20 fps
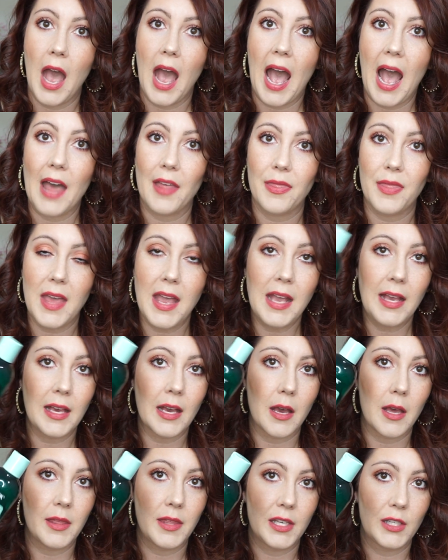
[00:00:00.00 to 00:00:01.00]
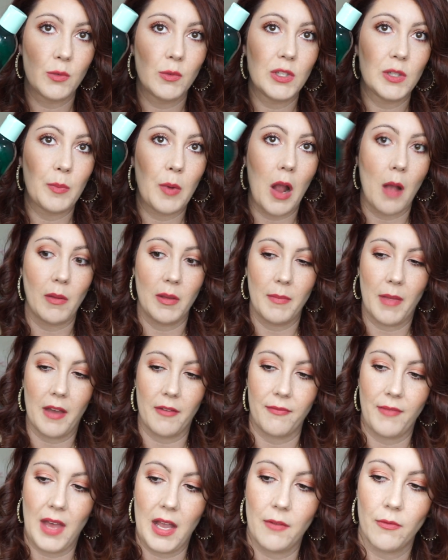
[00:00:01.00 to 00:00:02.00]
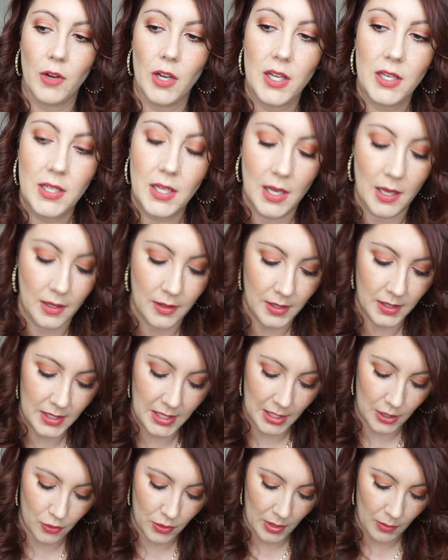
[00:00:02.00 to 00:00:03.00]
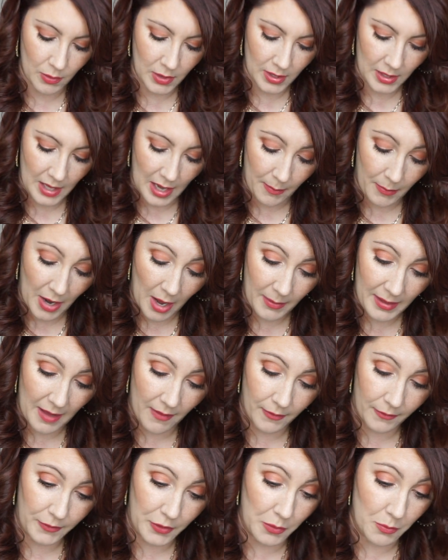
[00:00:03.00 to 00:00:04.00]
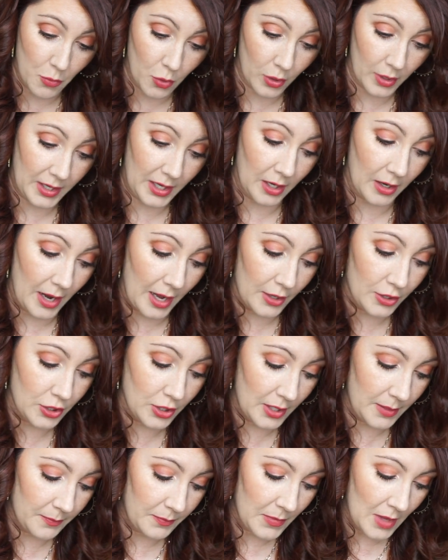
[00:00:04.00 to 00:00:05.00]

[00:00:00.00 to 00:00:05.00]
I think this one's probably my favorite, the tea tree one. I probably have a few more in here actually.